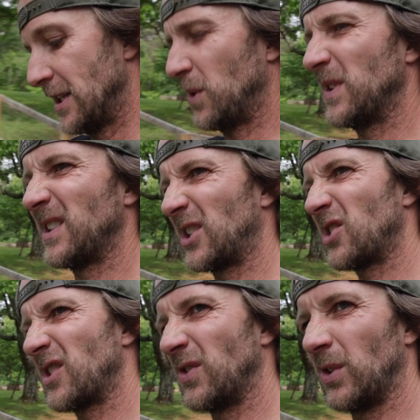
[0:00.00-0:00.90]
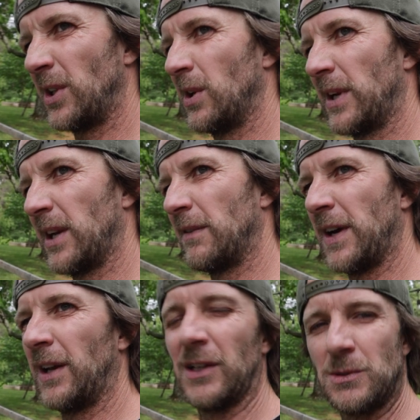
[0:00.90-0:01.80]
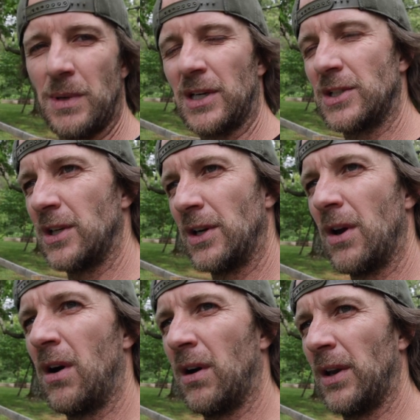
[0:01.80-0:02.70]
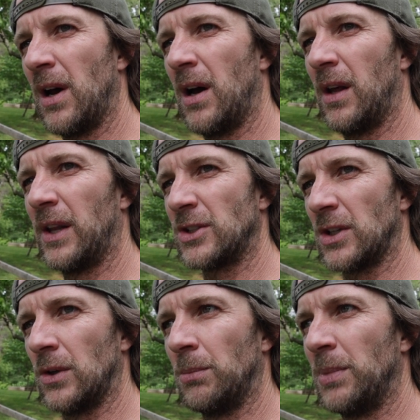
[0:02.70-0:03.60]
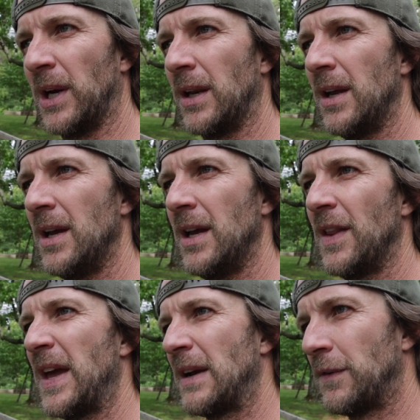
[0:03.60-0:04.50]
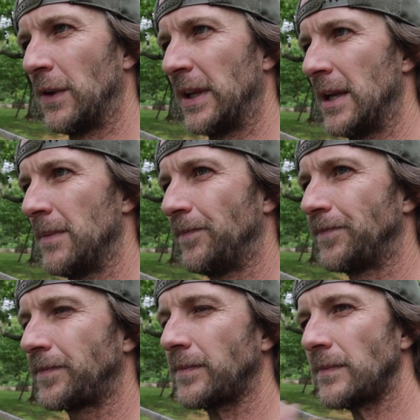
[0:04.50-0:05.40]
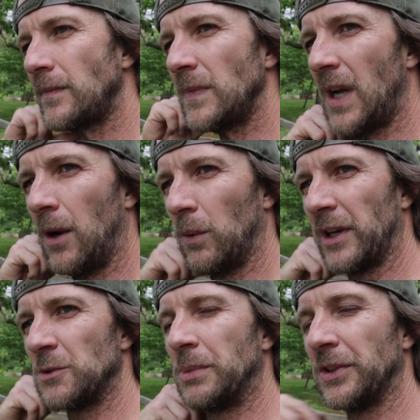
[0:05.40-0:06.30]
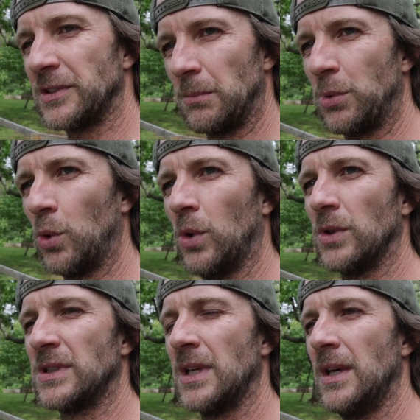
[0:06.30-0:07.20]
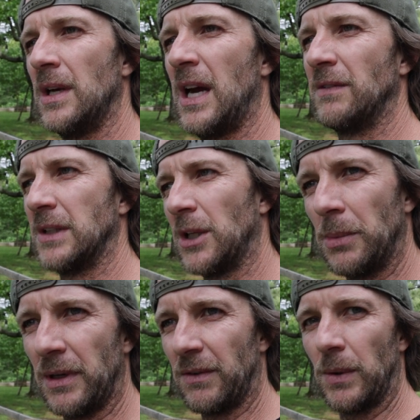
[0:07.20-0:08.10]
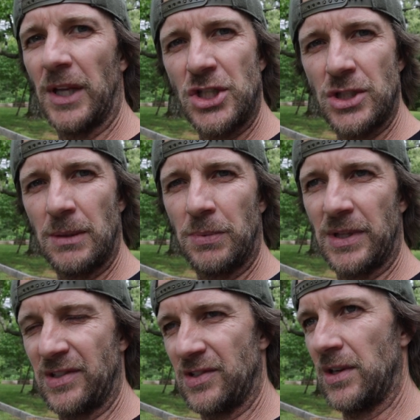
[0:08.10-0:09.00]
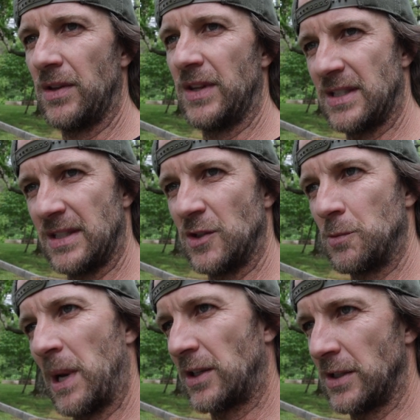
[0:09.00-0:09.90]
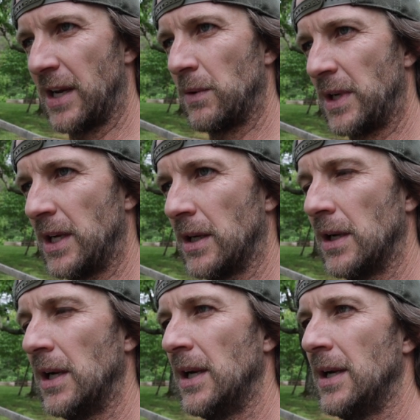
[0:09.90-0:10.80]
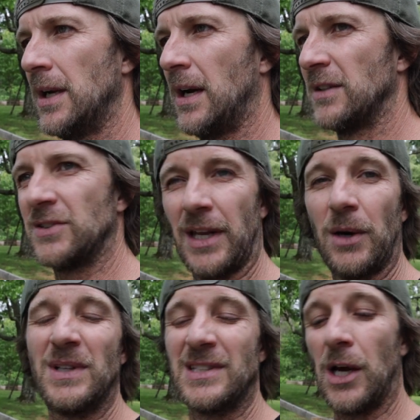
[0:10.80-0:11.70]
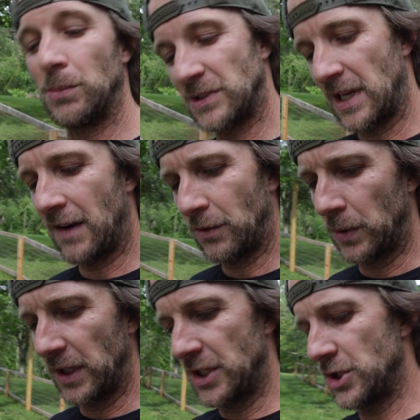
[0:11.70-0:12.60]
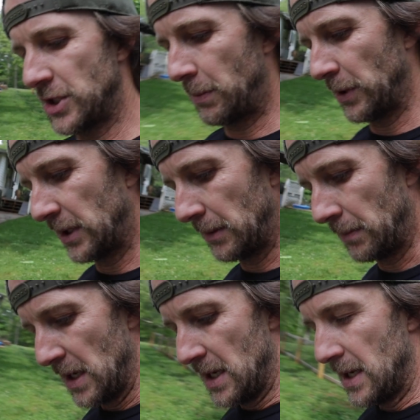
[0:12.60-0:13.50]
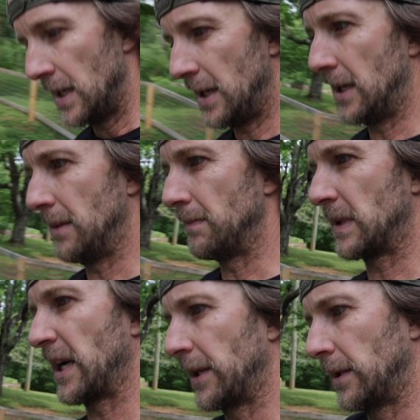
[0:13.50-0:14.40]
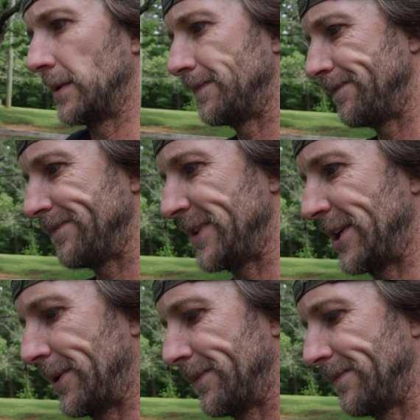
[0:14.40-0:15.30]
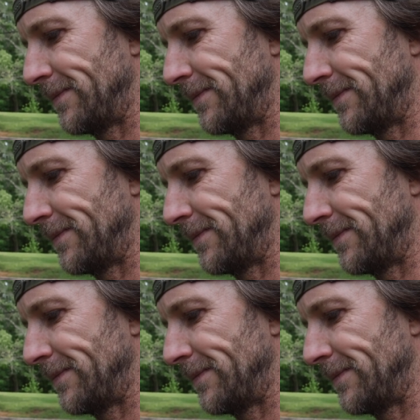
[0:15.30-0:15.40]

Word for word: it's always like stressful, you know, getting a final inspection on uh, electrical. But thankfully, uh, when I was building some pools, have a little bit of a relationship with this, this inspector down here. Uh, so that always helps to have a relationship with them. Um, kind of, you know,